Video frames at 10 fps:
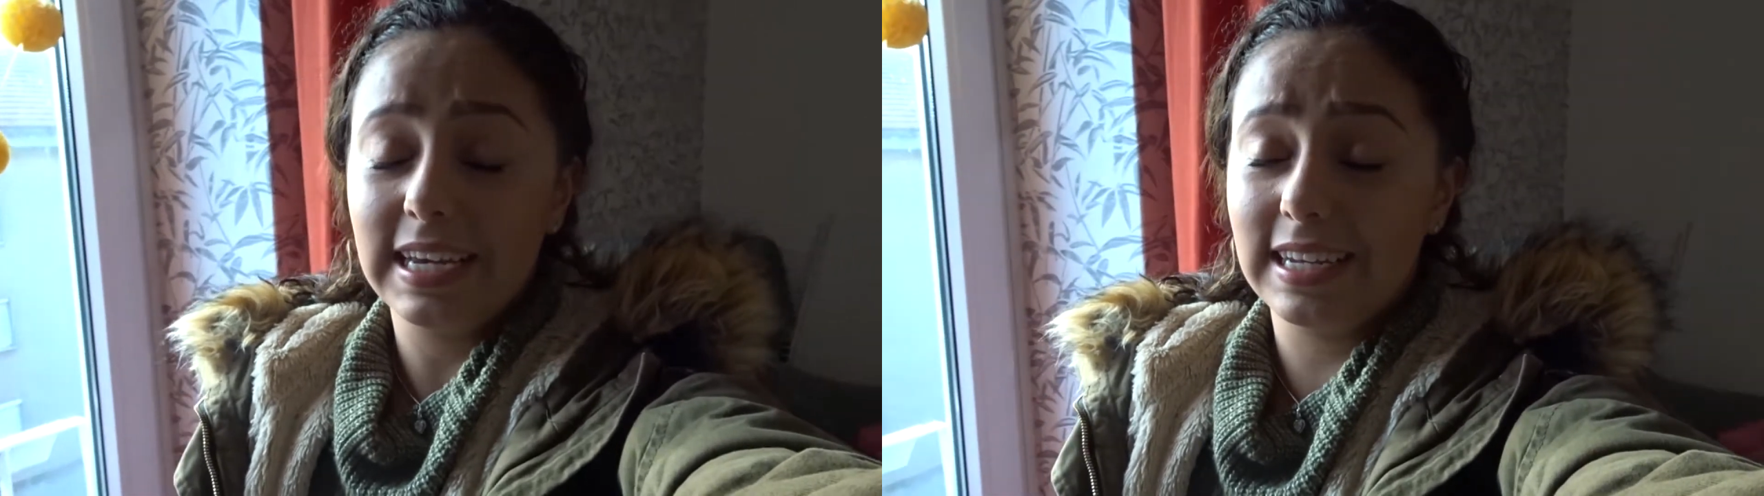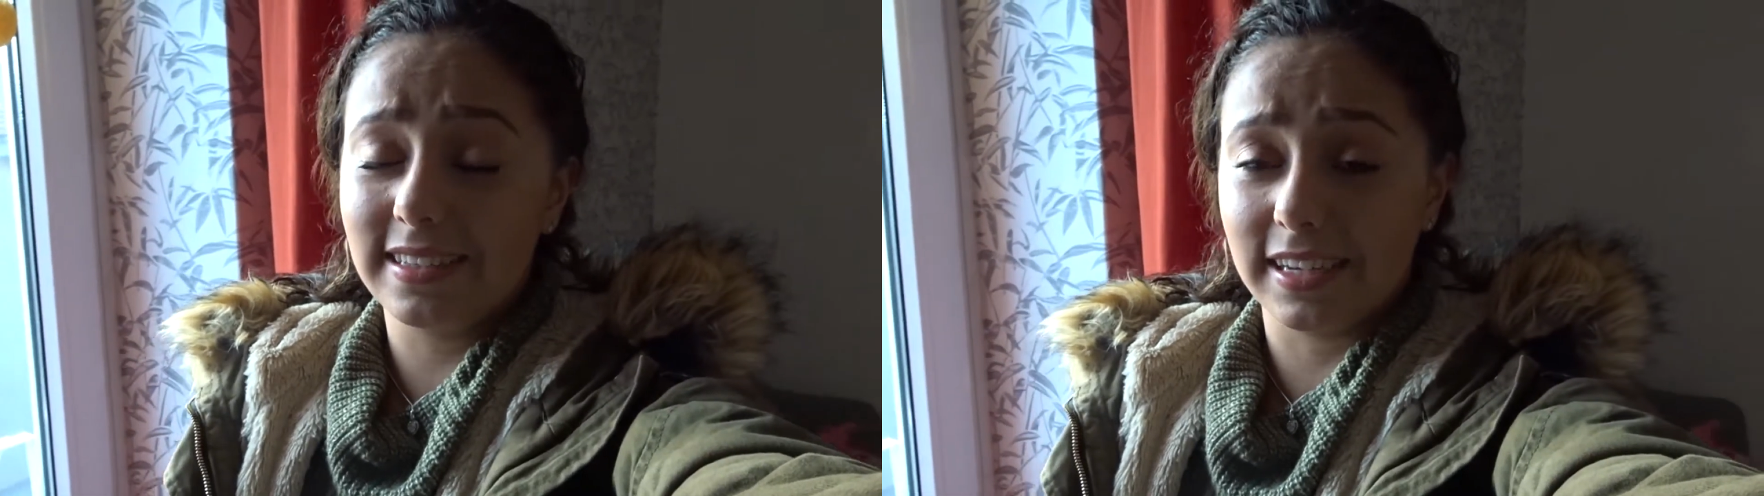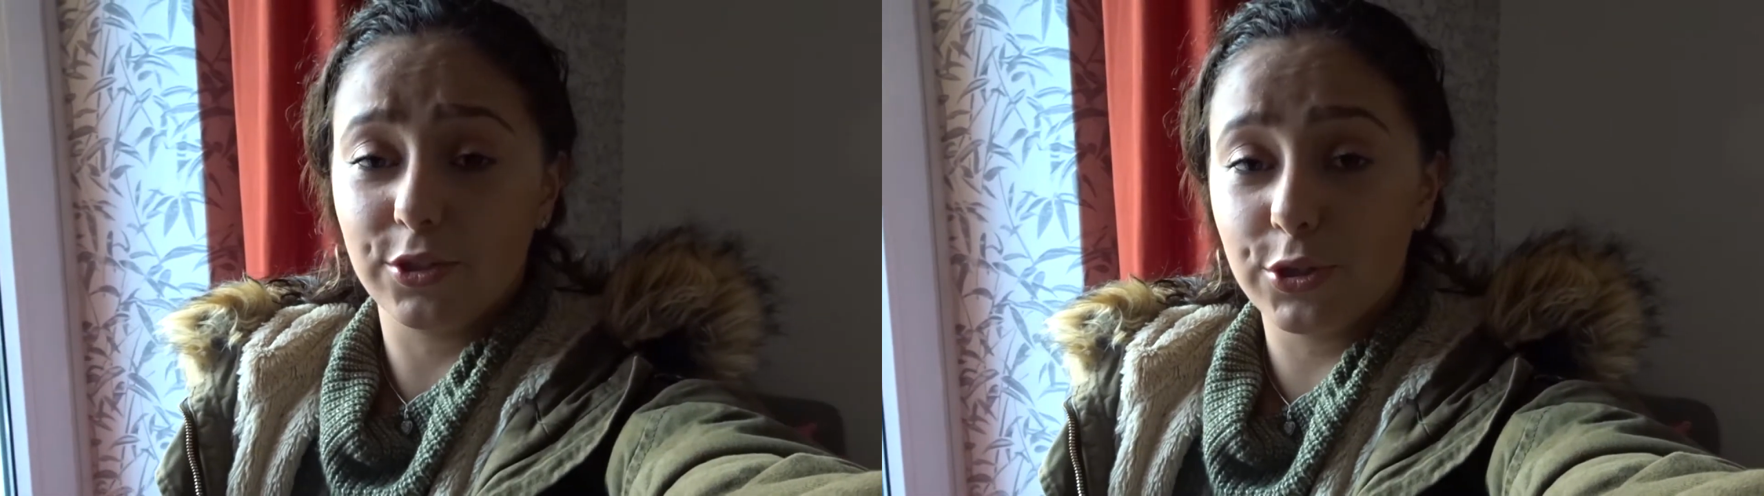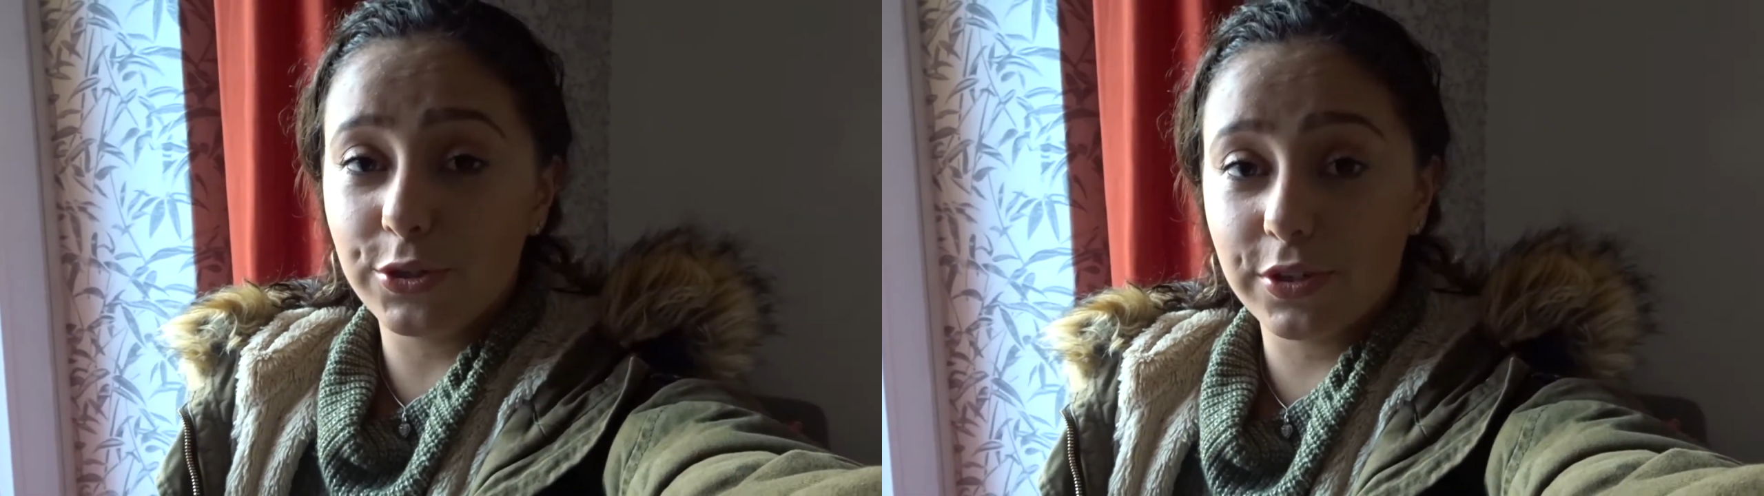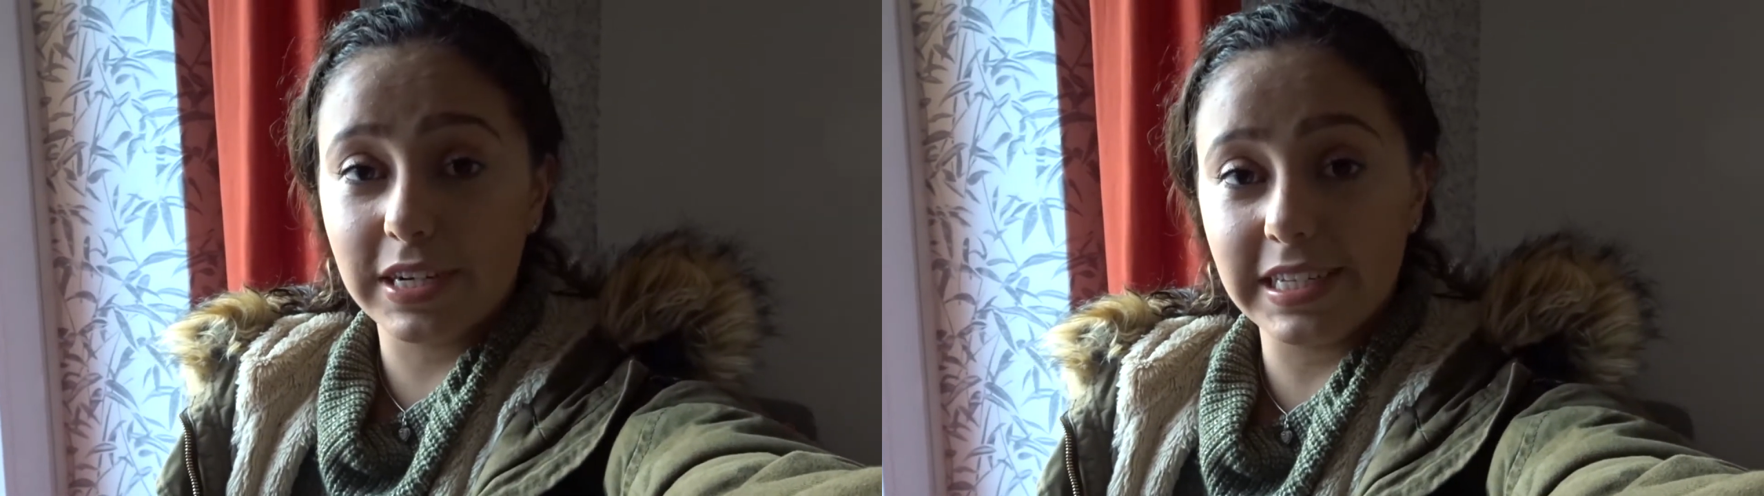It is like
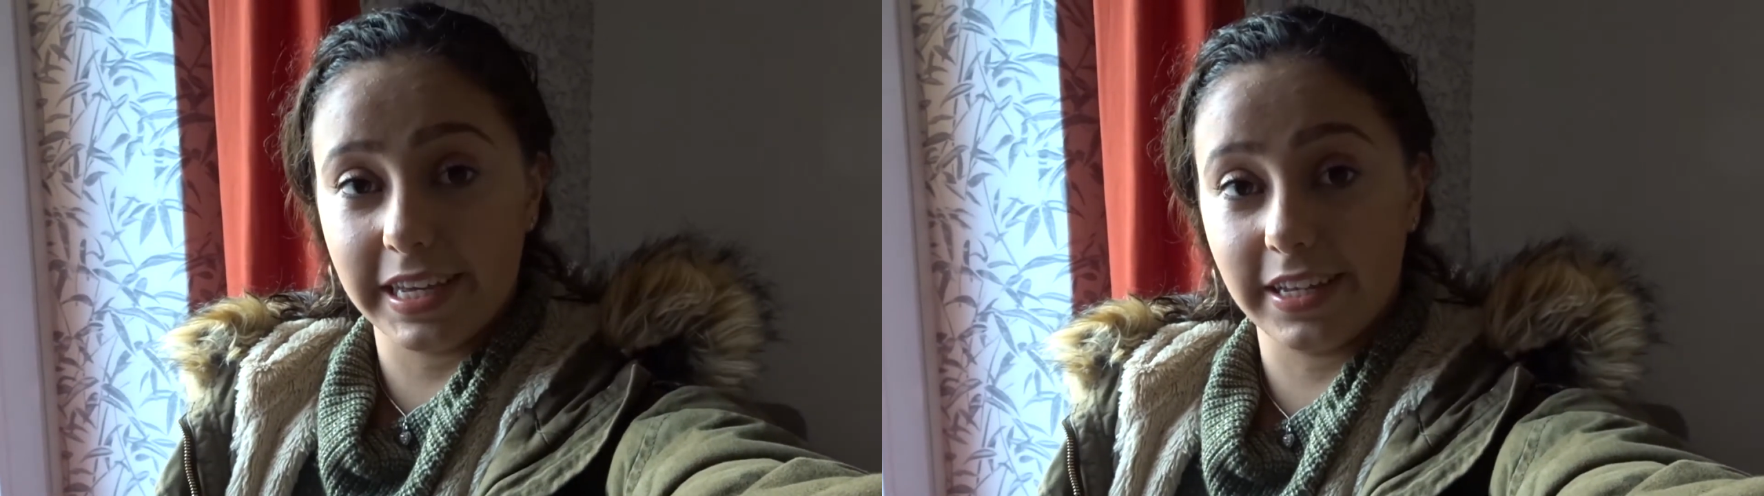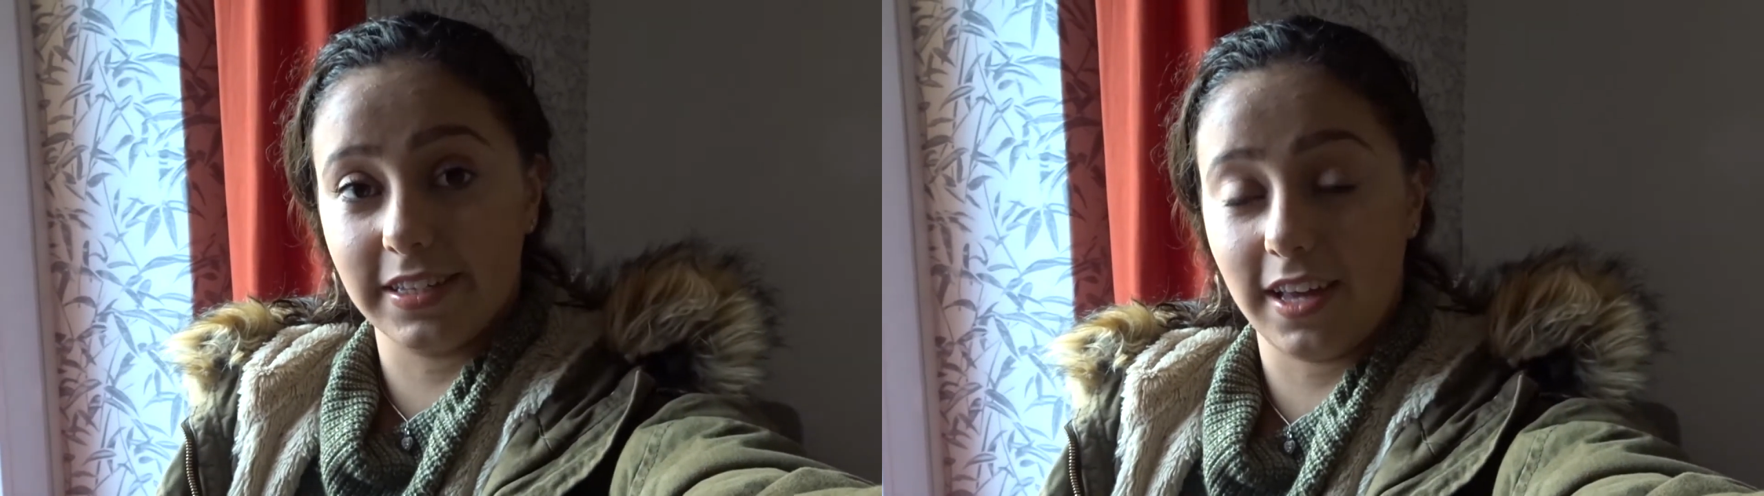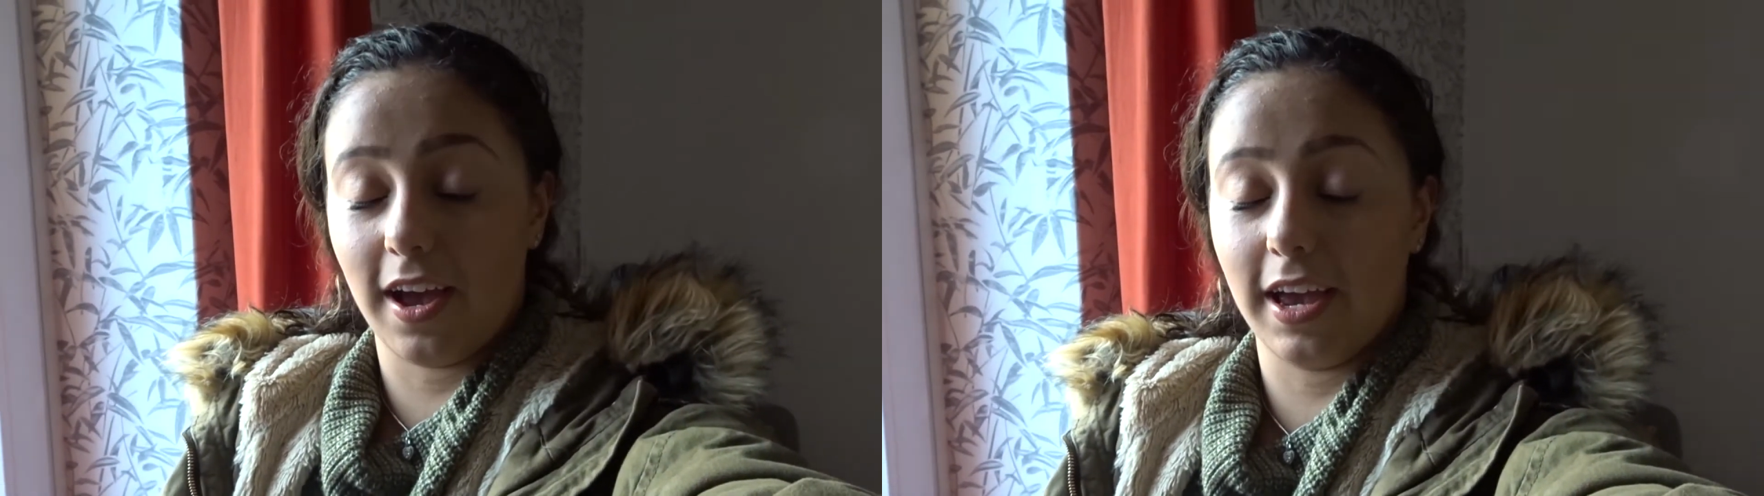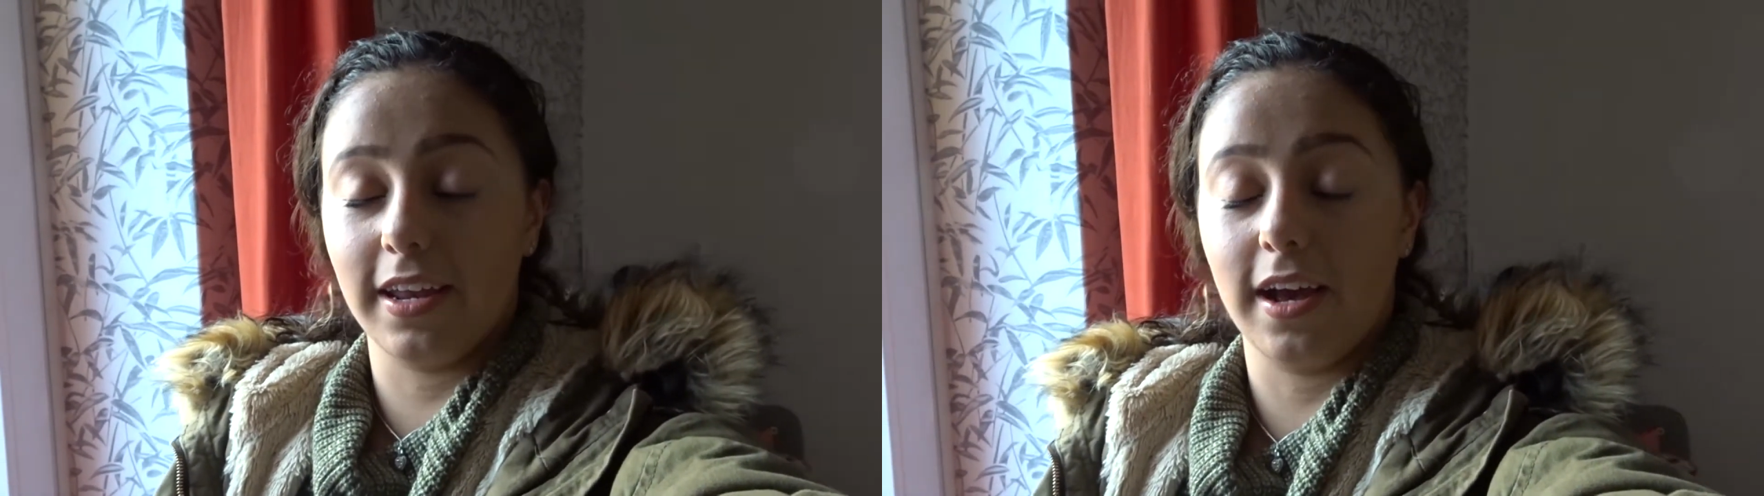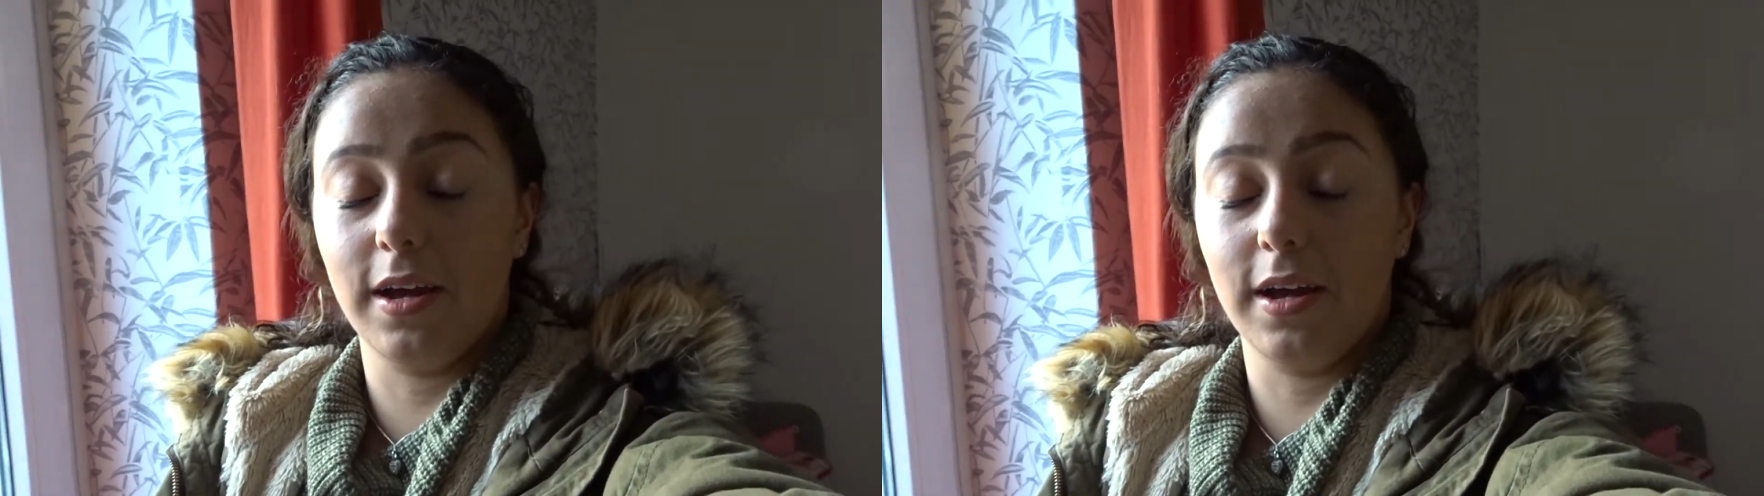two degrees outside.